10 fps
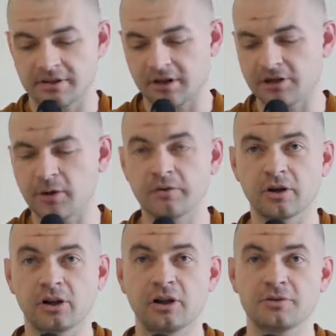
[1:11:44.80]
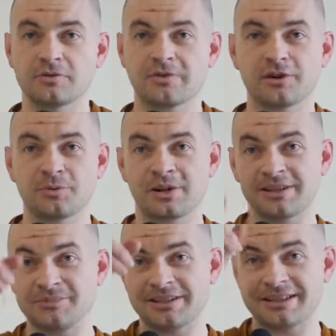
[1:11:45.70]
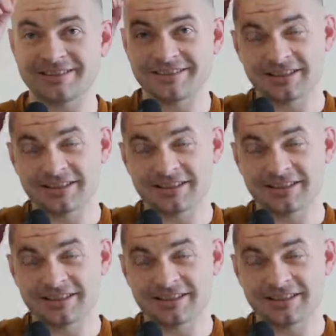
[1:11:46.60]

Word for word: I know I've got to close very quickly, but yes.